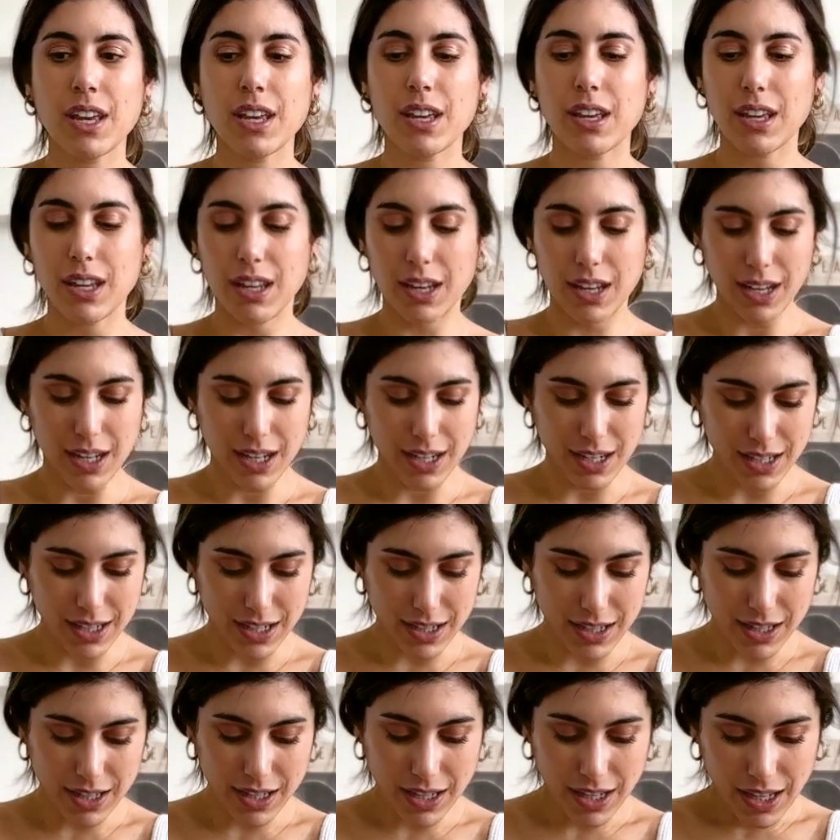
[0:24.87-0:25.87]
It
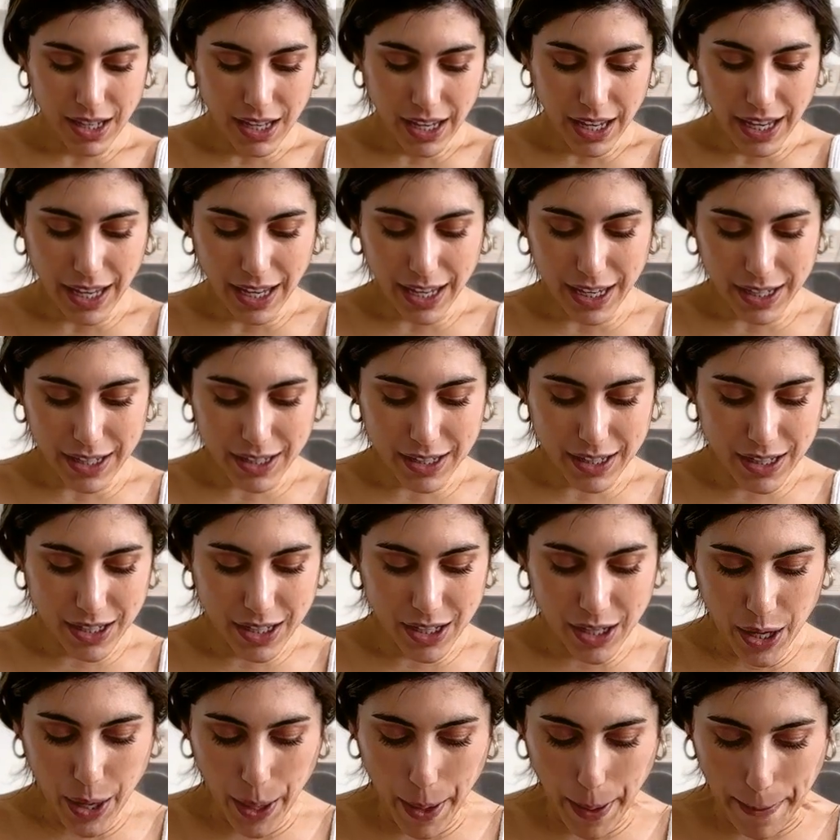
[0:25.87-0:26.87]
is a
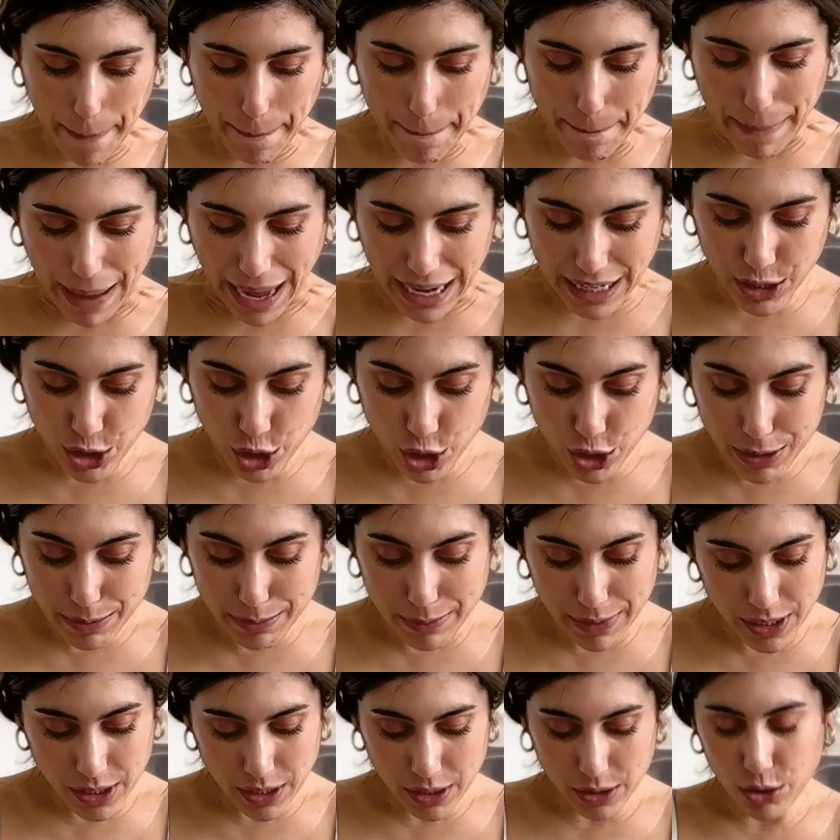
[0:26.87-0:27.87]

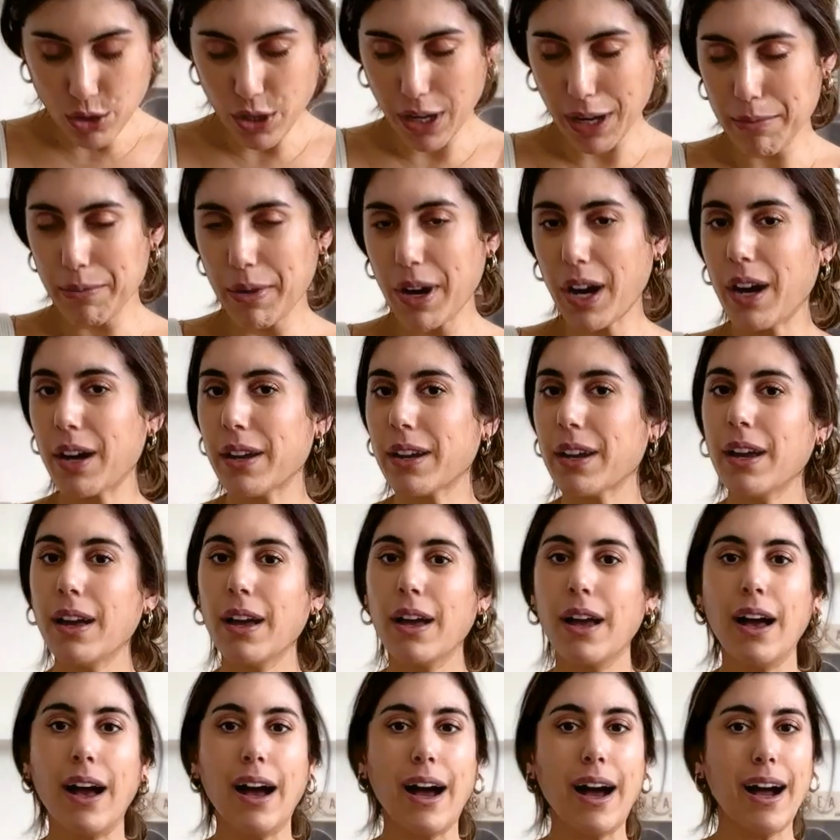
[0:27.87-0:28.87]
Maxim tripod.
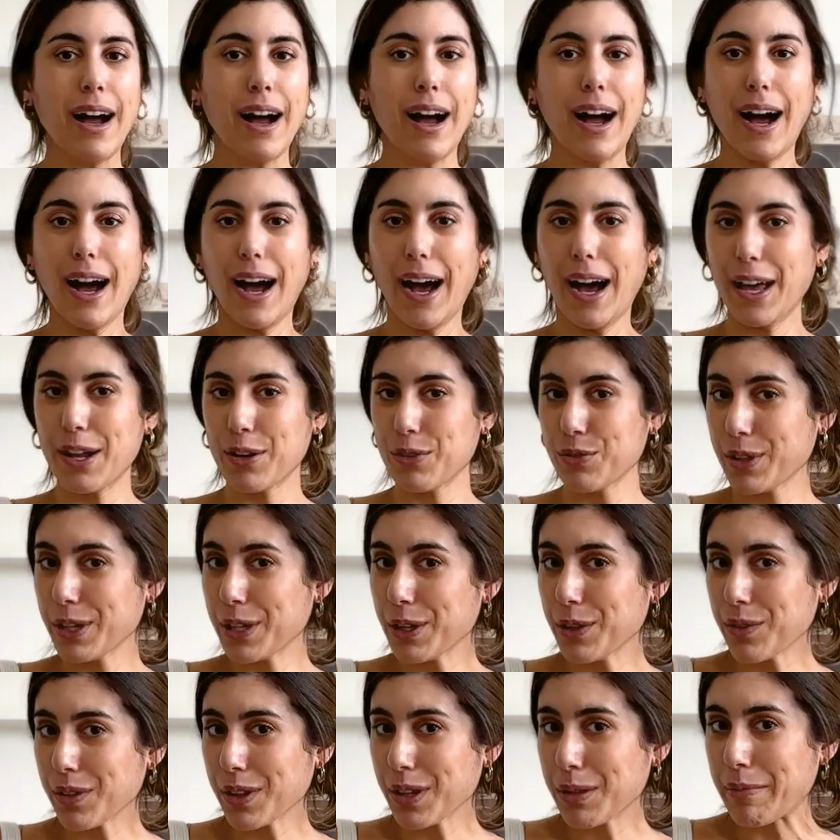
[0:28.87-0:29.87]
I don't think
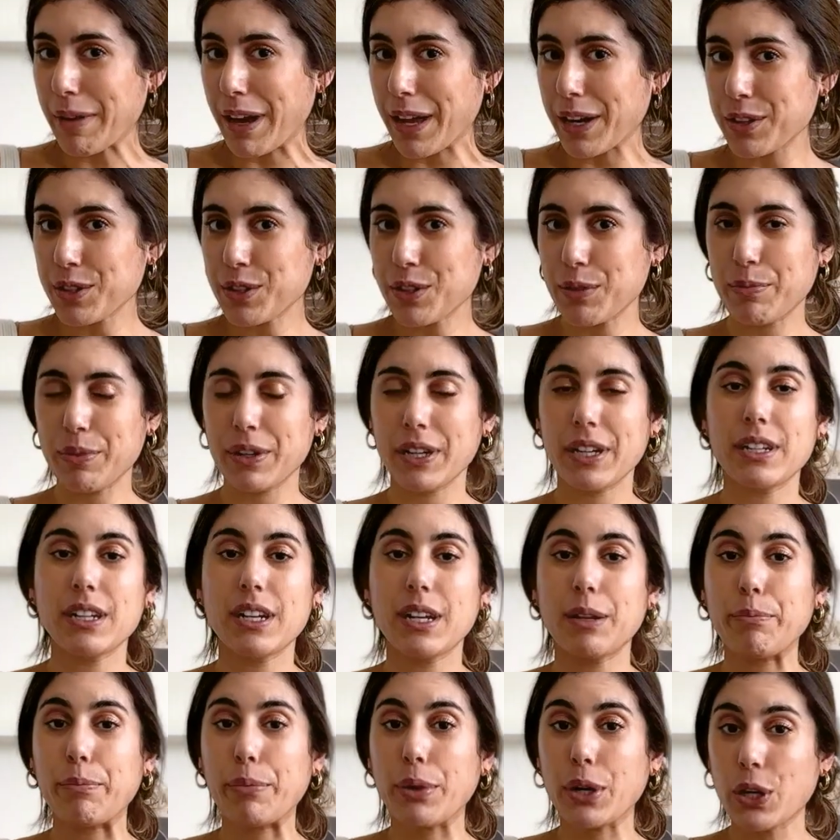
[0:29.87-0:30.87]
it really matters the brand,
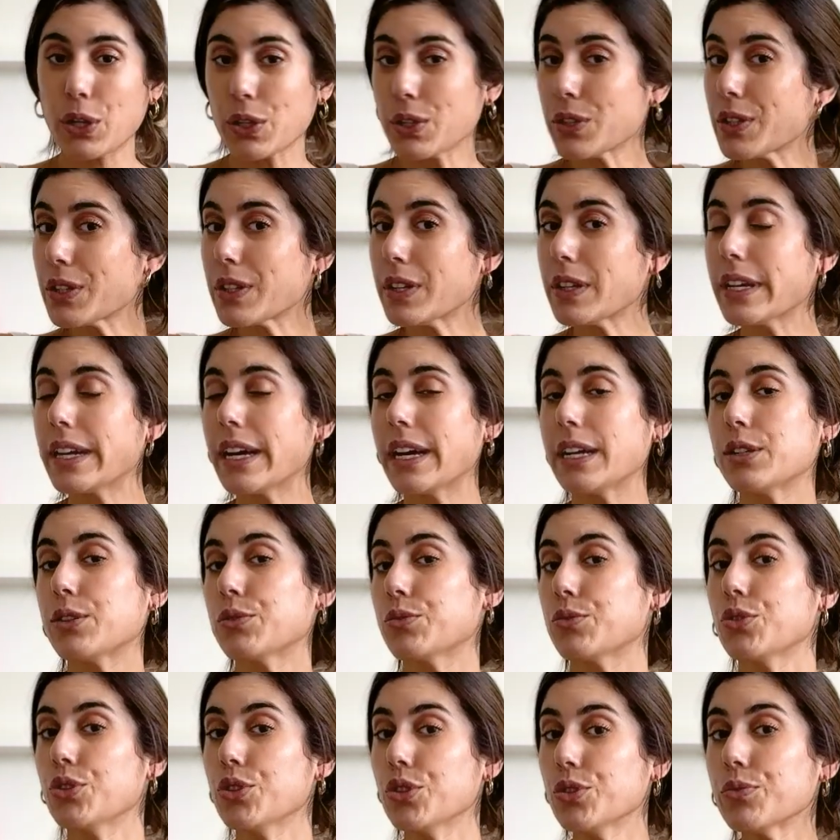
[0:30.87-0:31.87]
and personally, I
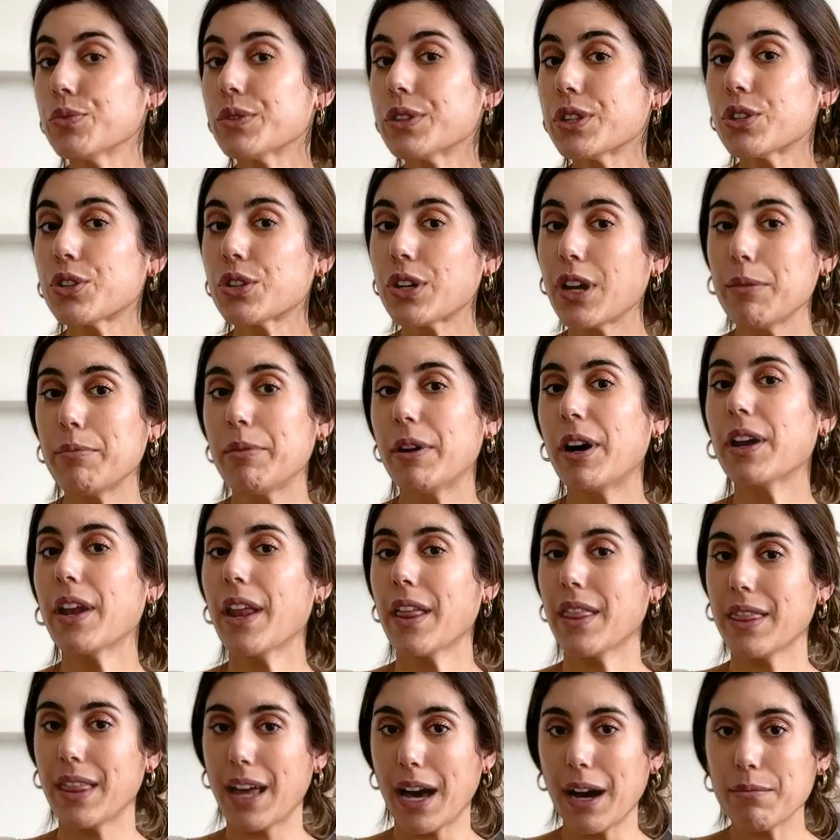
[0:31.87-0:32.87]
don't shoot with a tripod
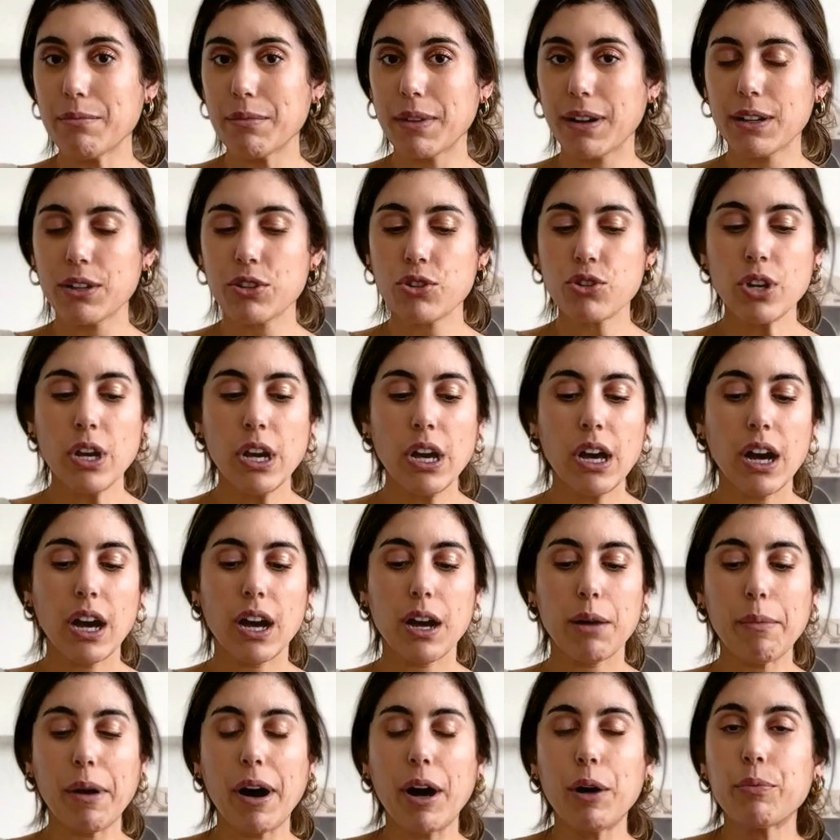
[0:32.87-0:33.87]
that much.
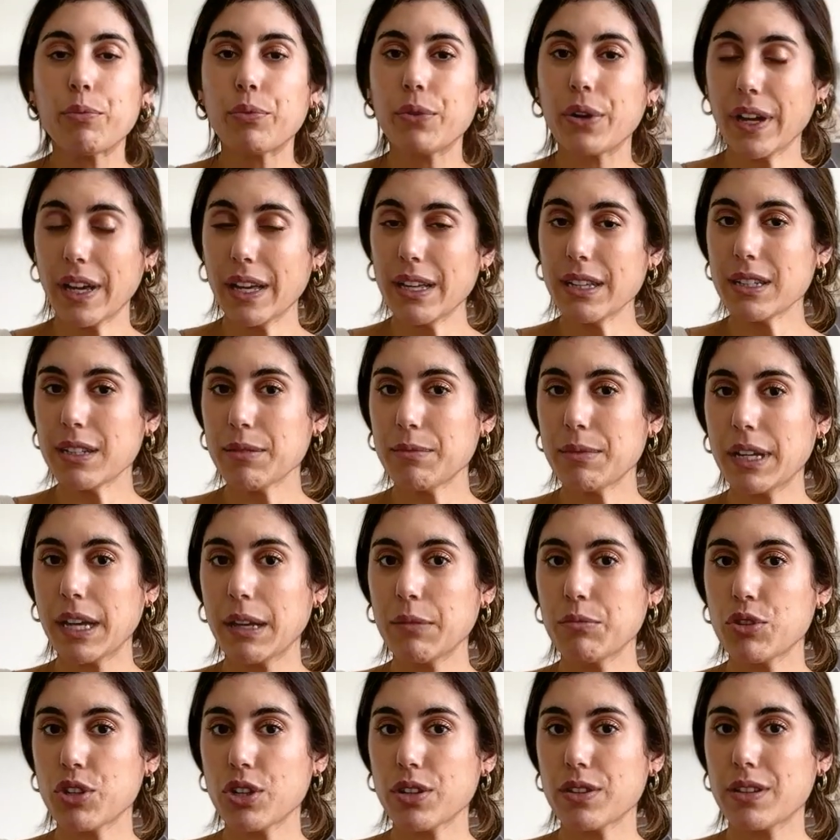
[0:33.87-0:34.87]
I'll bring it
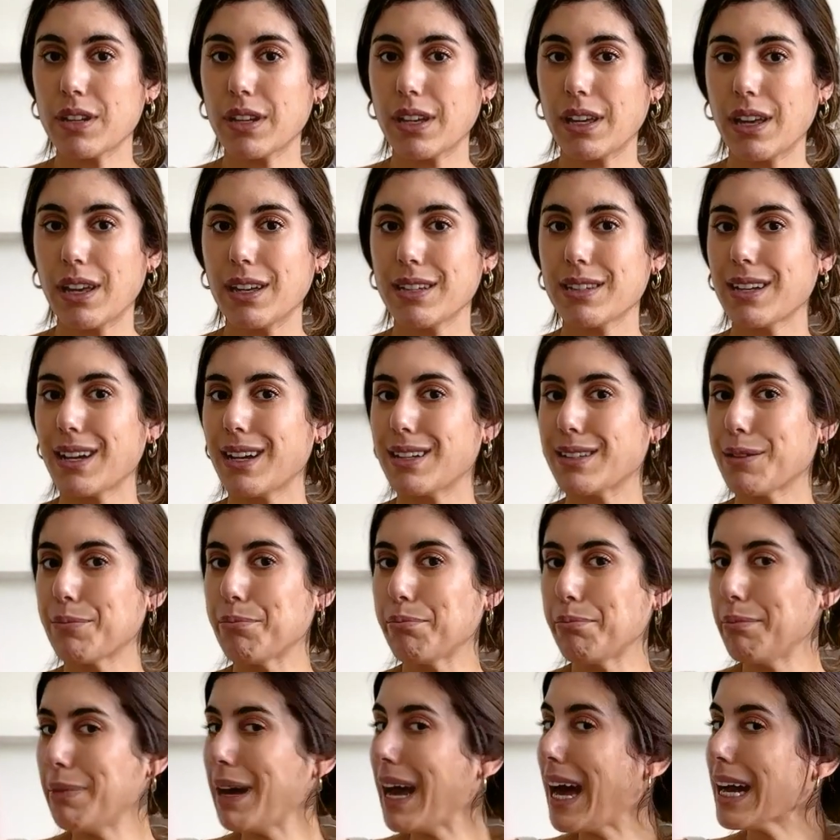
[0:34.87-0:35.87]
sometimes just in case as a
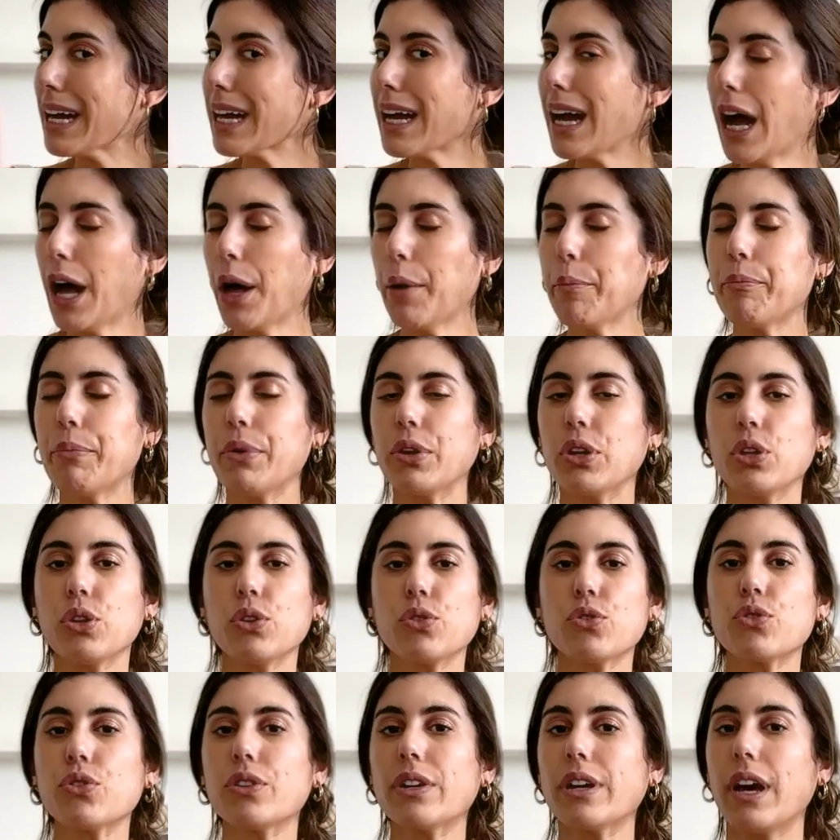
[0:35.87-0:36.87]
backup, but
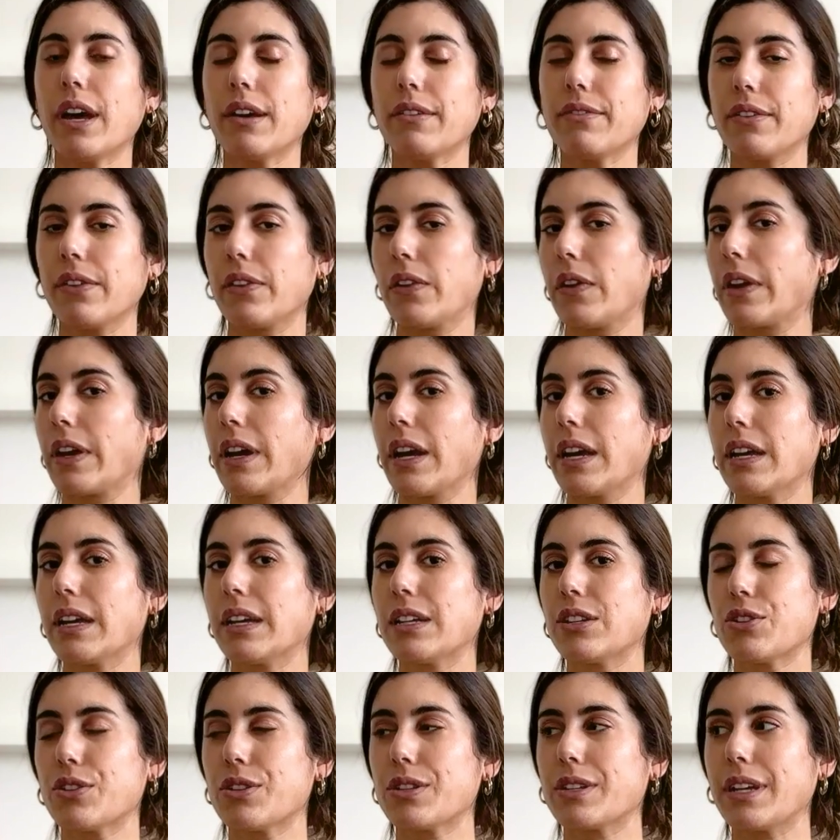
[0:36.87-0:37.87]
usually I feel like I can
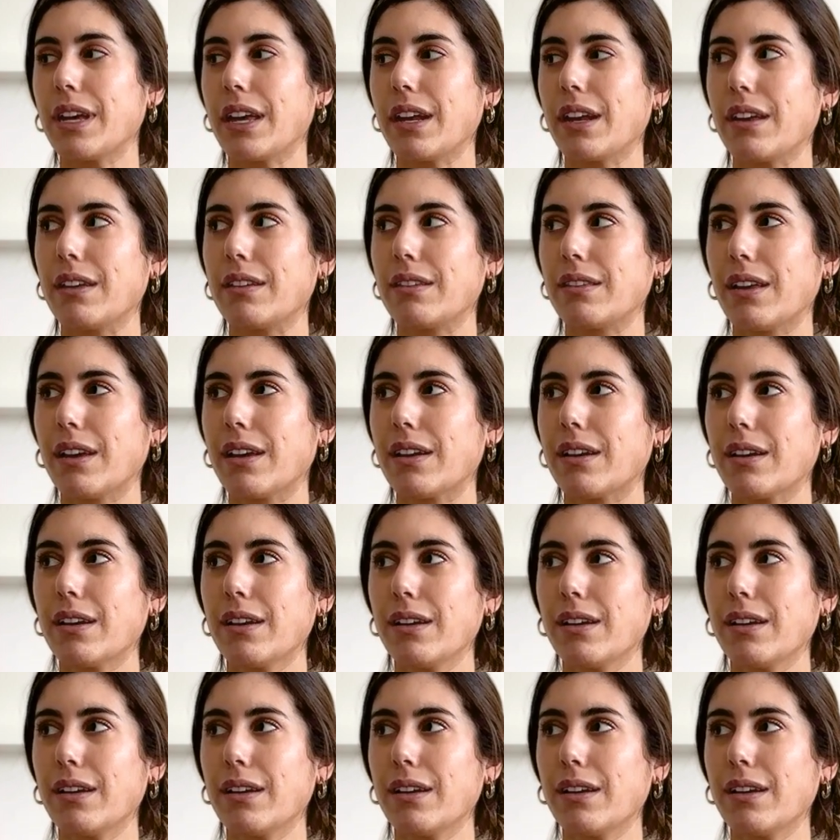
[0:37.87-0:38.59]
just get it like